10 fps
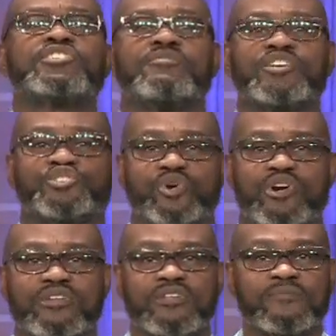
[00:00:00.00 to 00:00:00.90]
of the
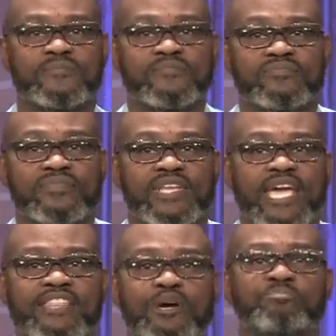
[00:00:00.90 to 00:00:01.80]
Jordan,
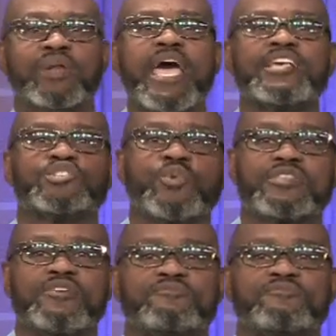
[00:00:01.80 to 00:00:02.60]
in the place where the